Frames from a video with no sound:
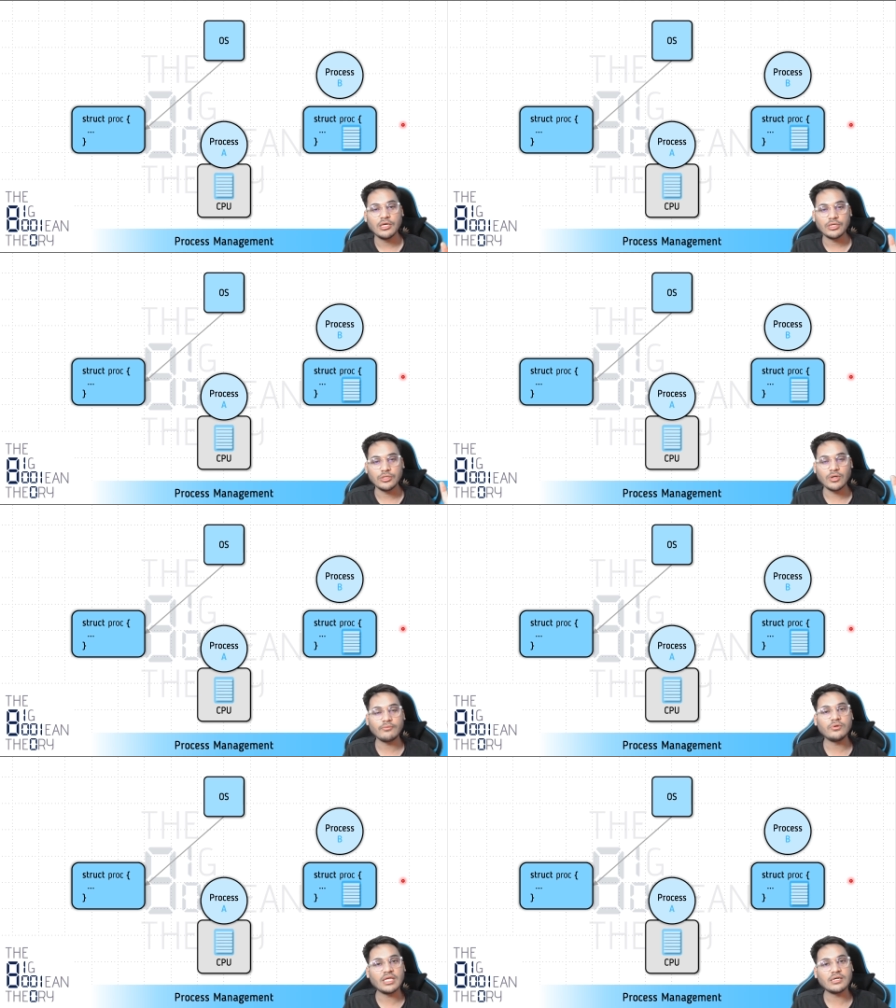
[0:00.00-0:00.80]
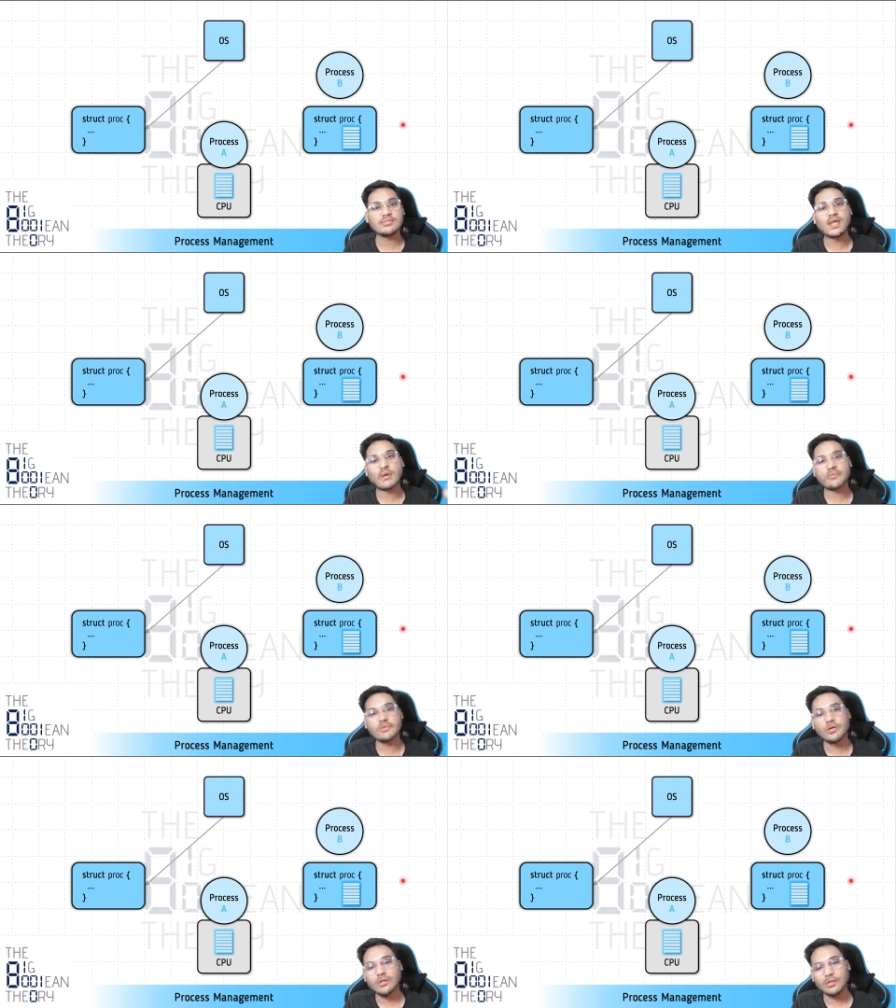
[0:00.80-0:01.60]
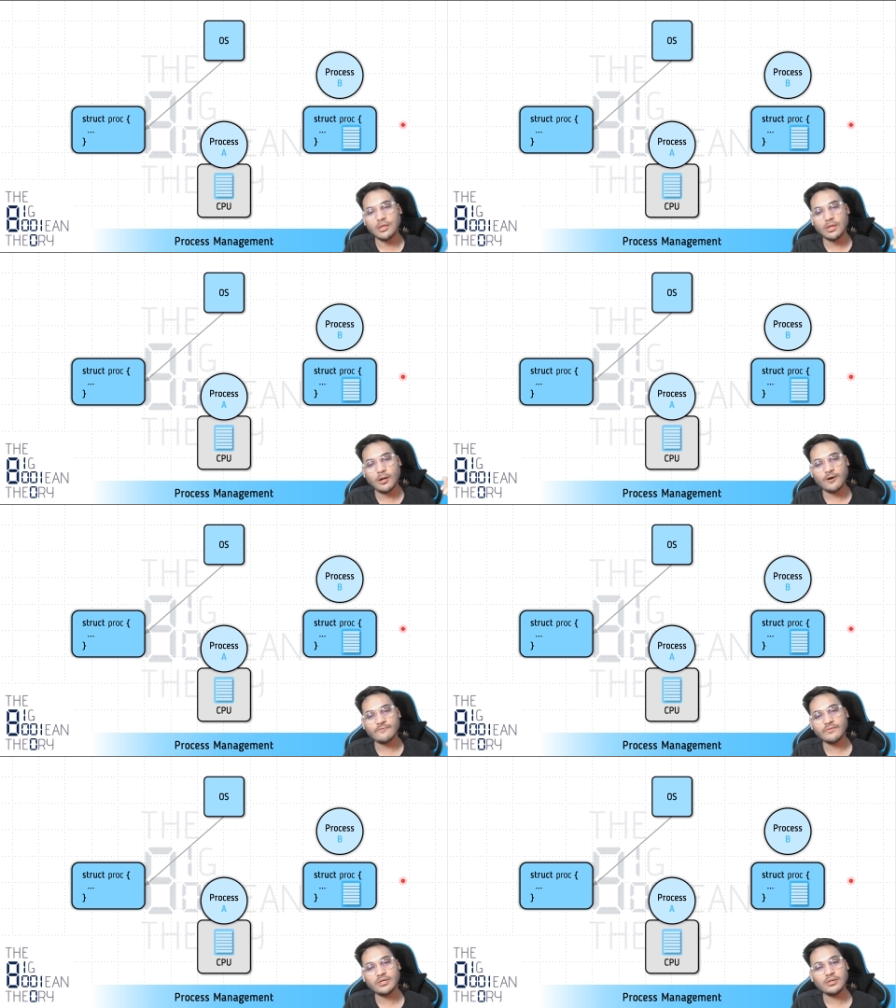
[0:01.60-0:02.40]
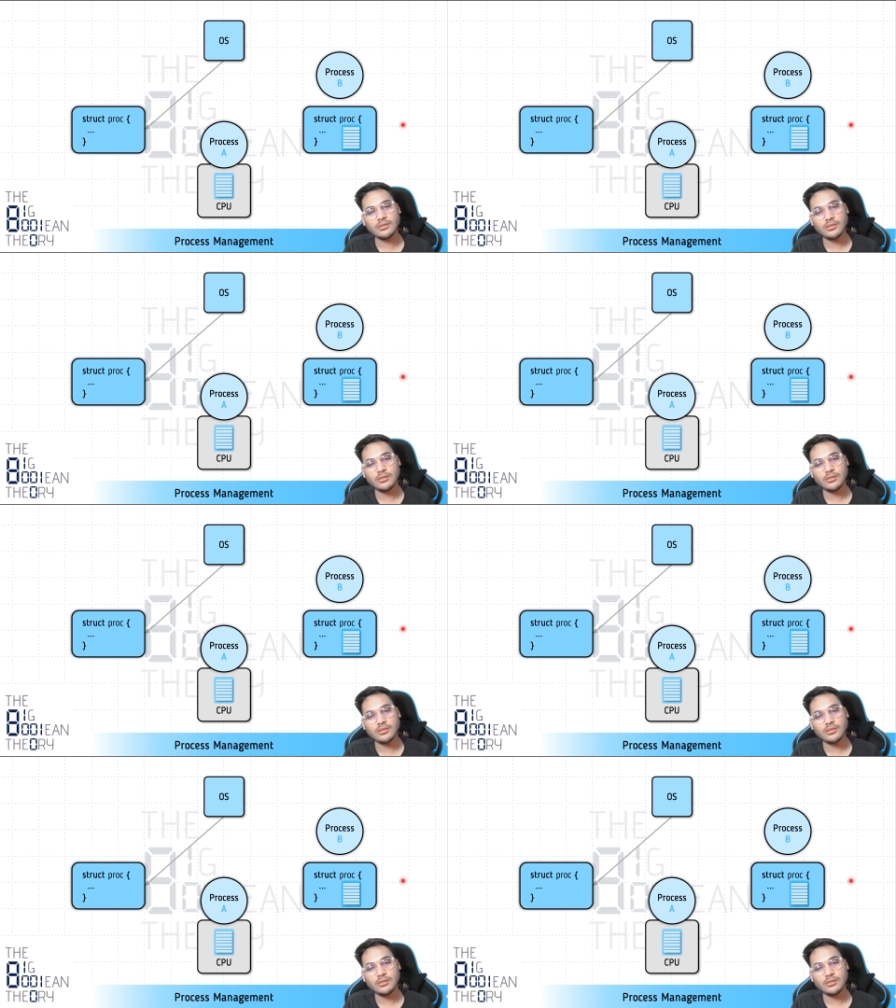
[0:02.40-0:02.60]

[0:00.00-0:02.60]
you have to take a snapshot of the